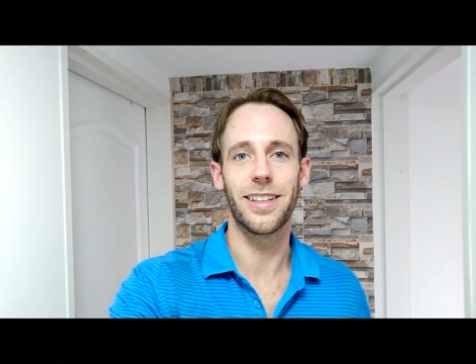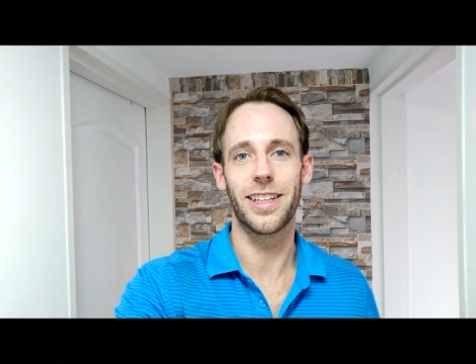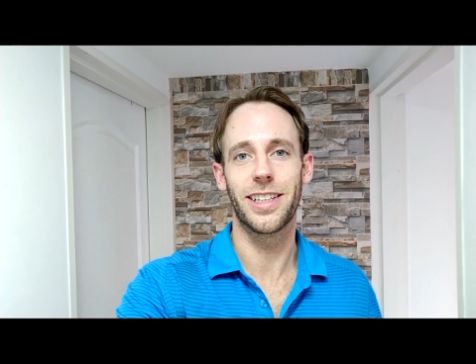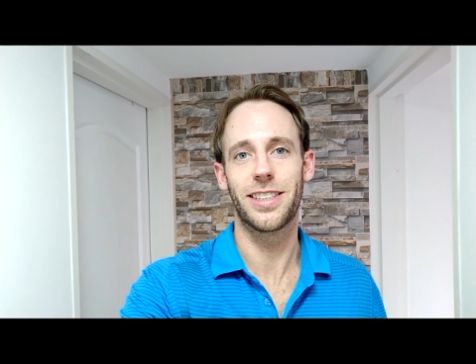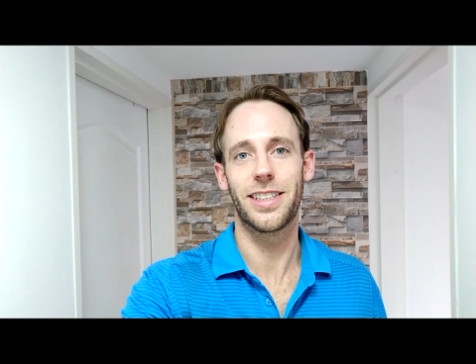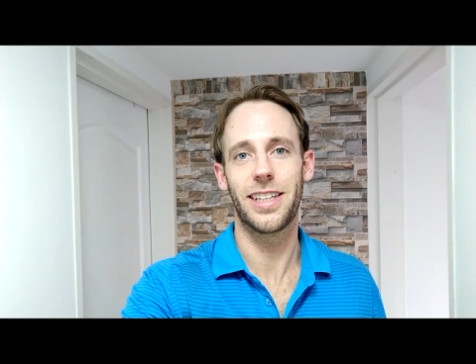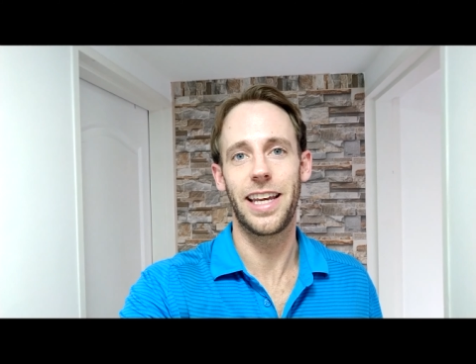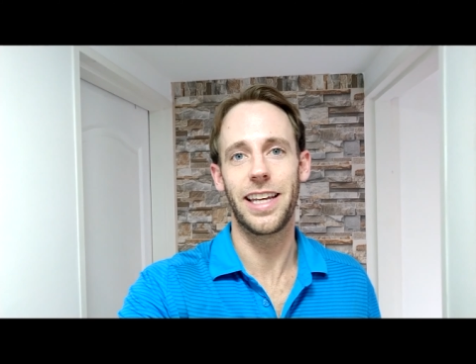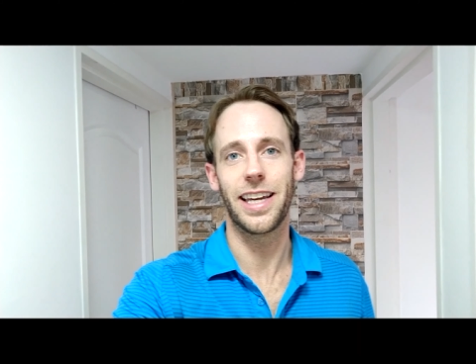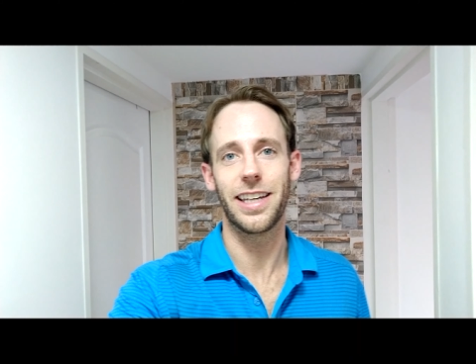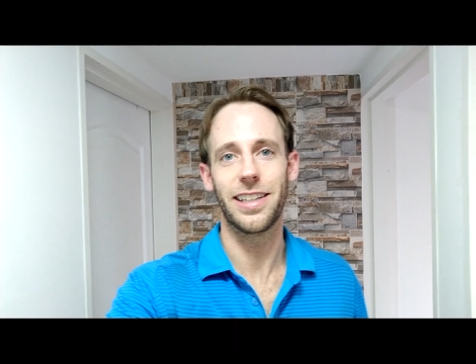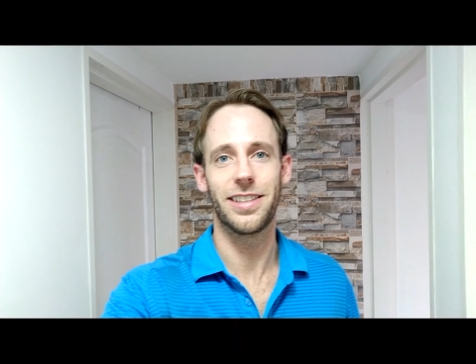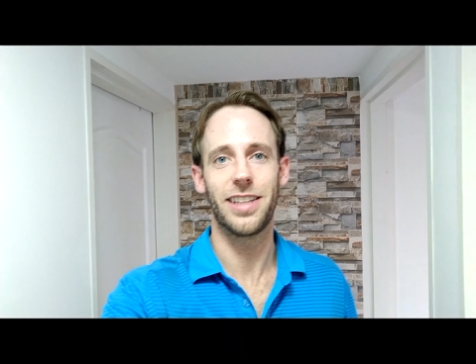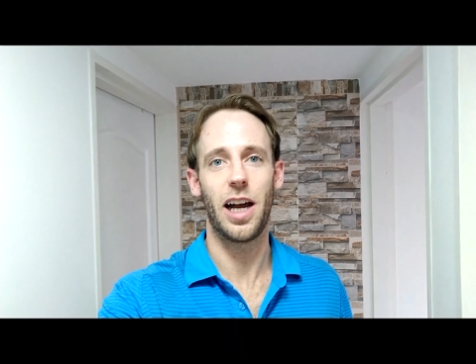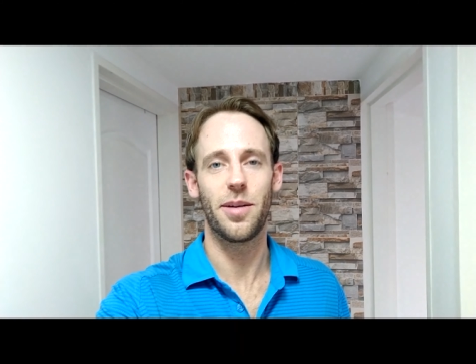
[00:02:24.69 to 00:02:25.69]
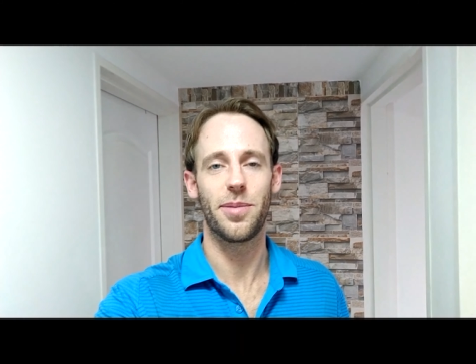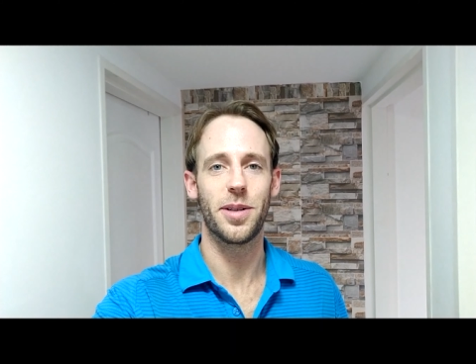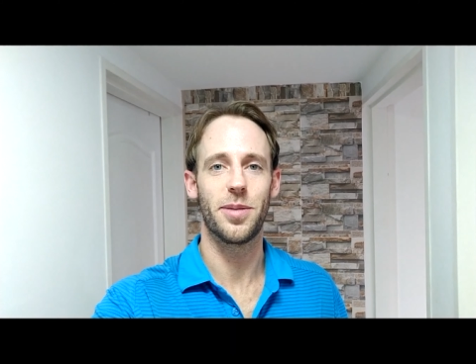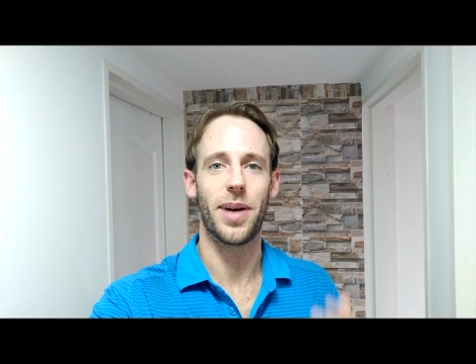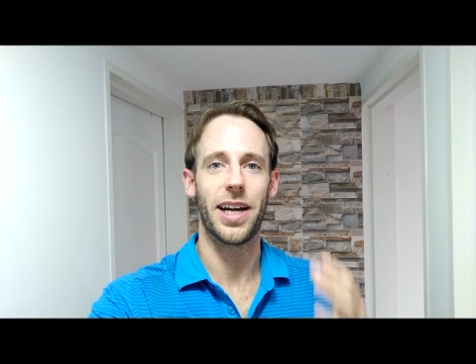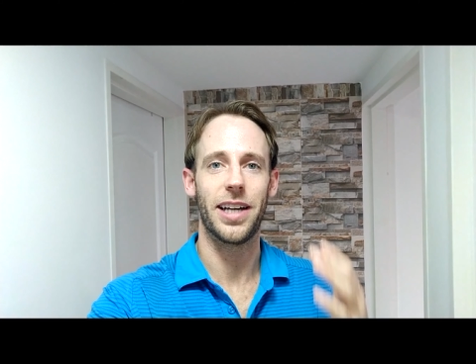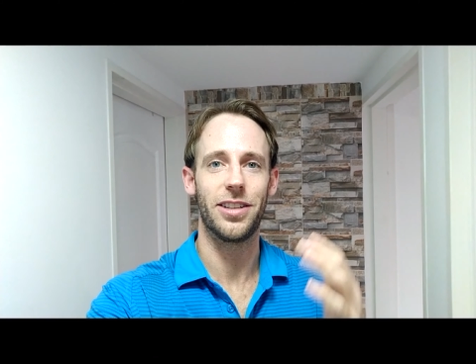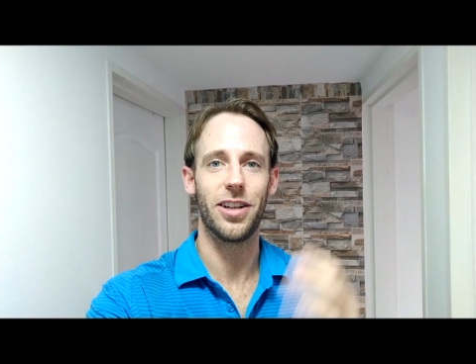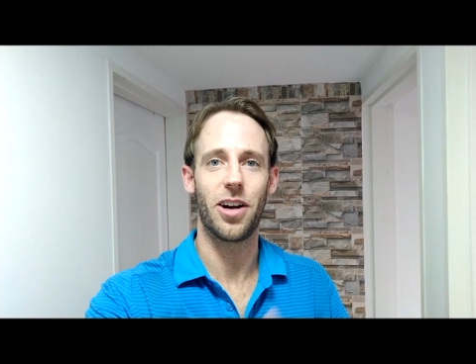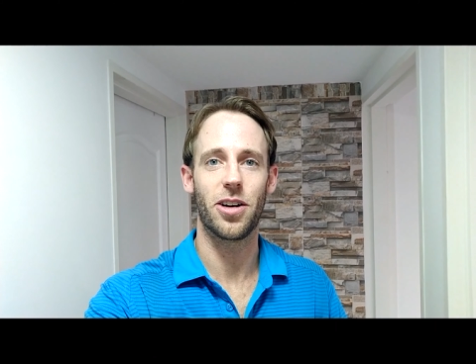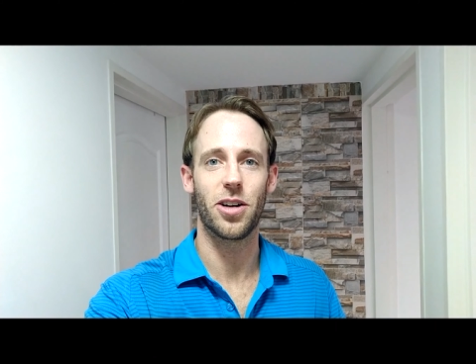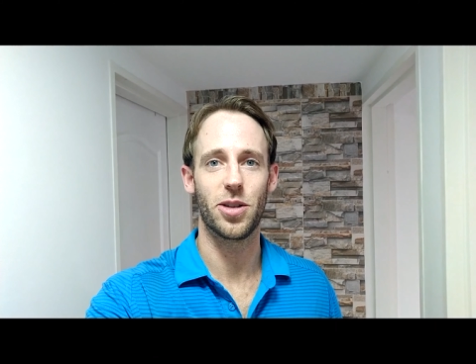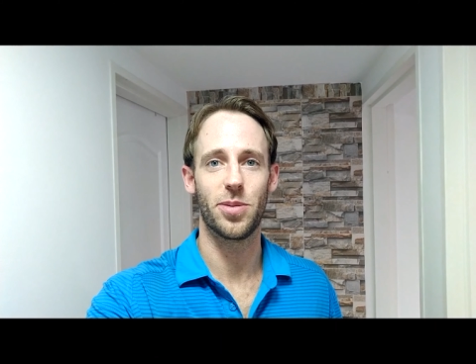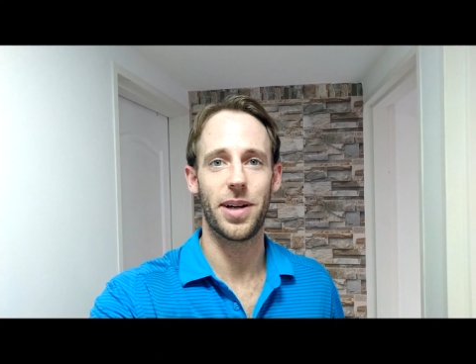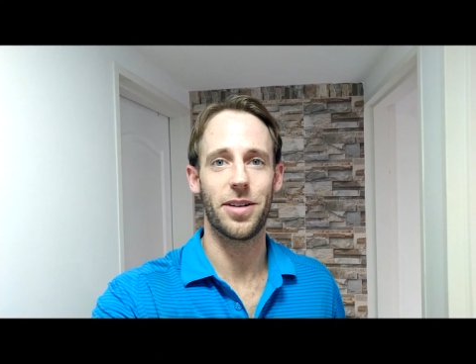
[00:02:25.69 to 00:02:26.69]
Let's take a stop in my
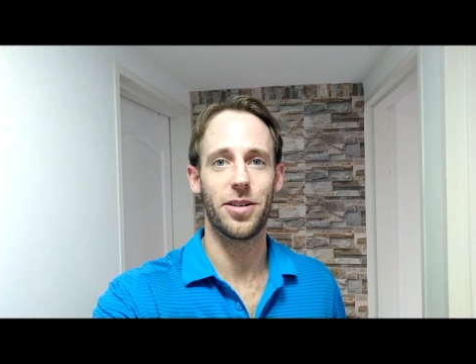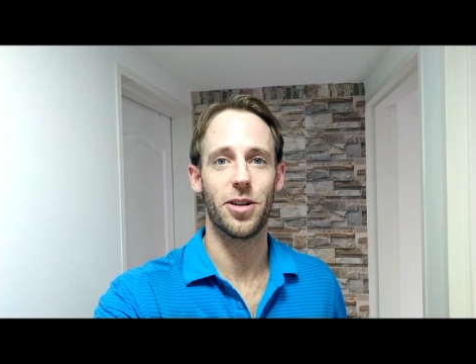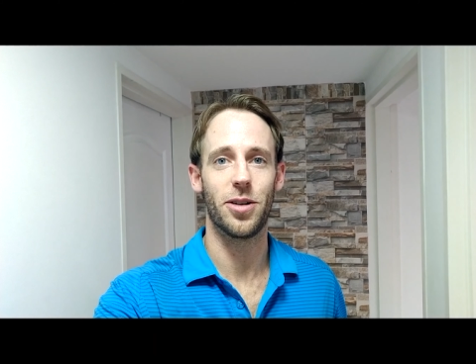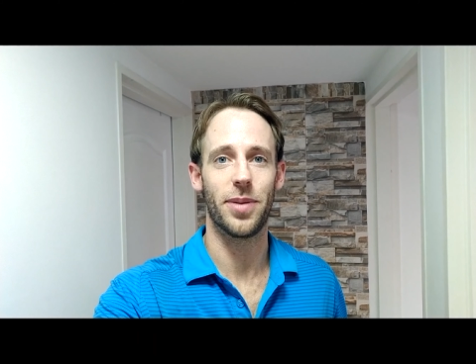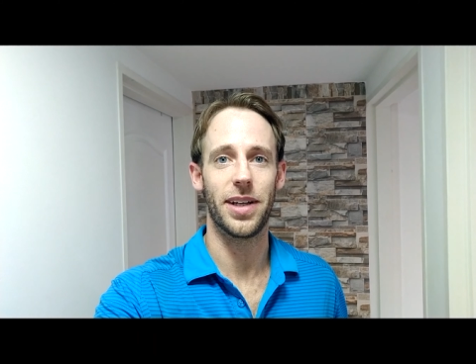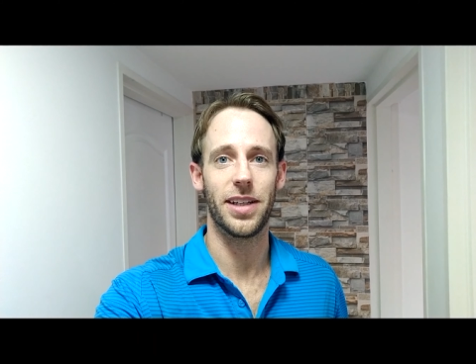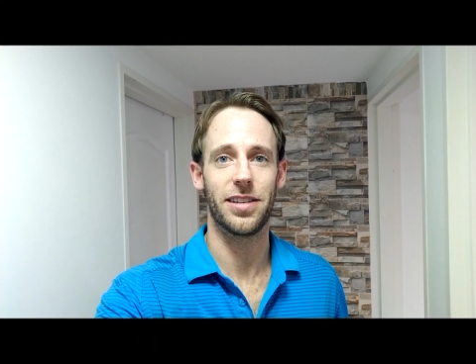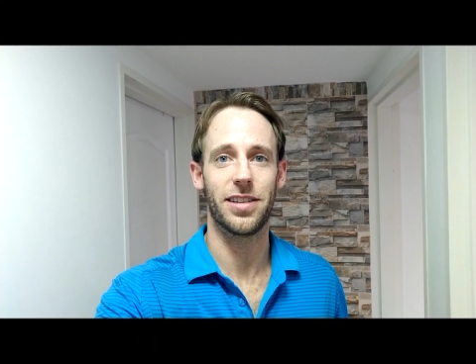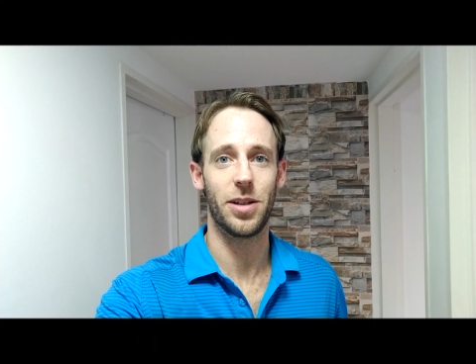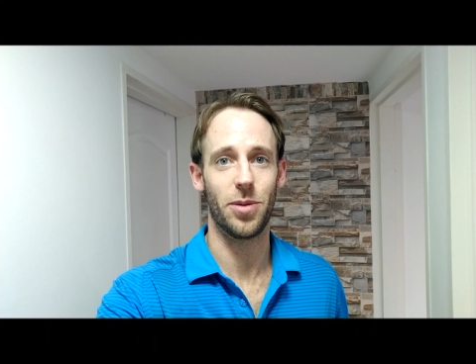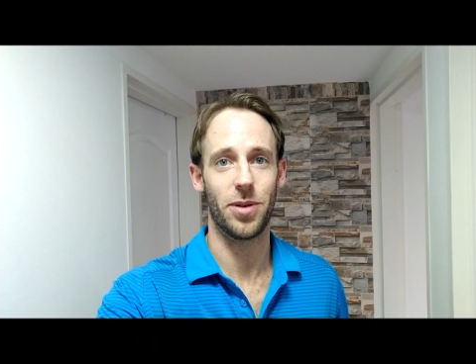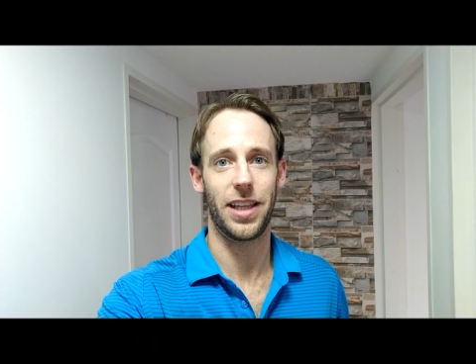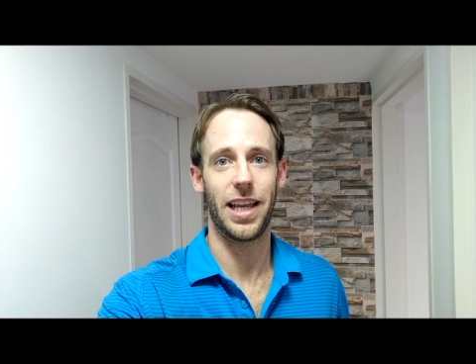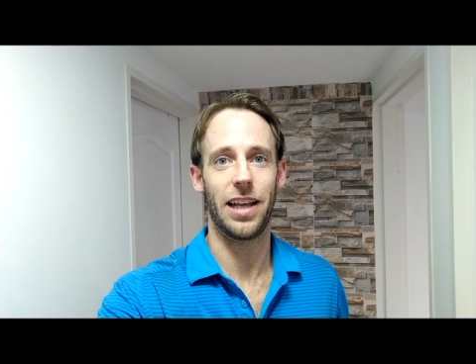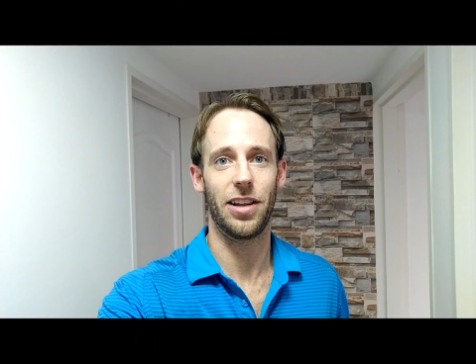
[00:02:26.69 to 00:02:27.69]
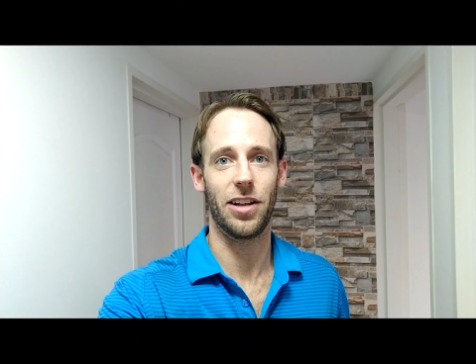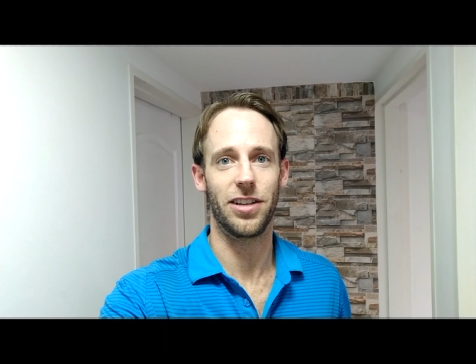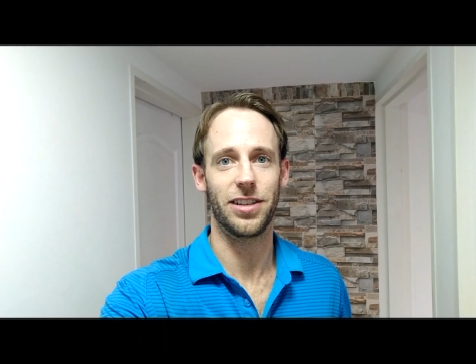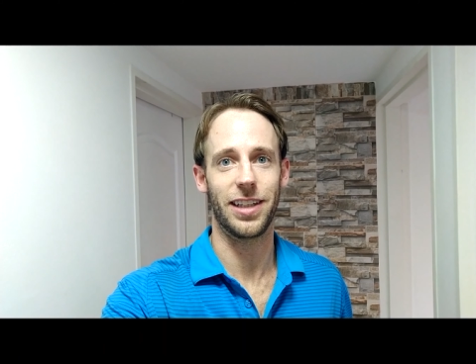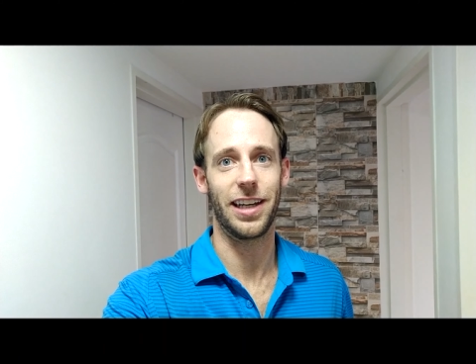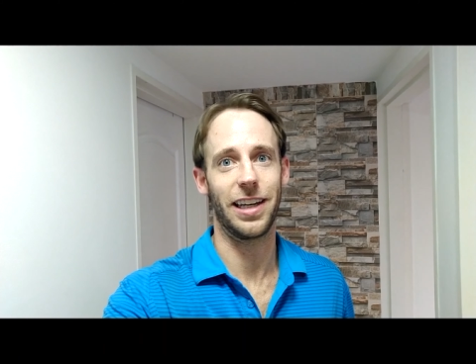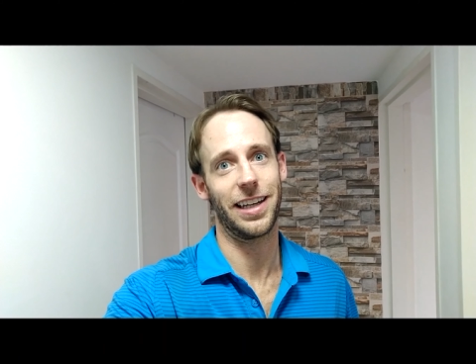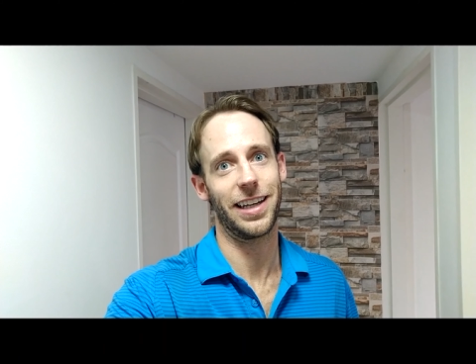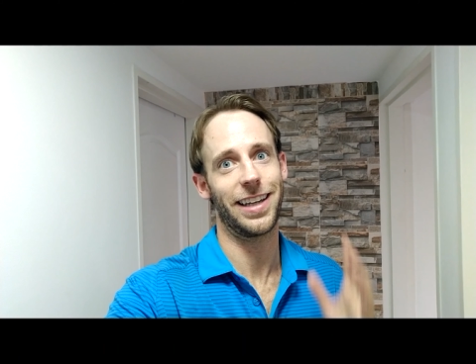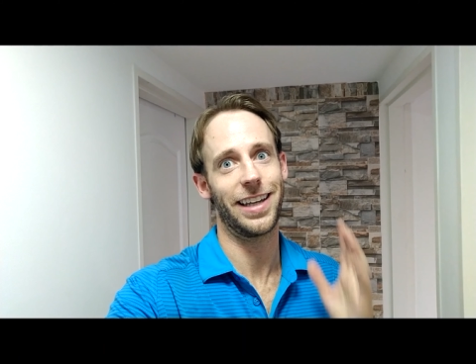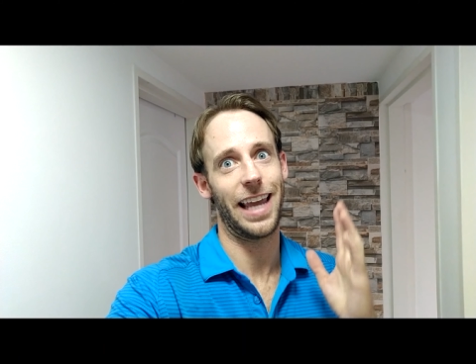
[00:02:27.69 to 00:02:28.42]
daughter's bedroom and see what that looks like.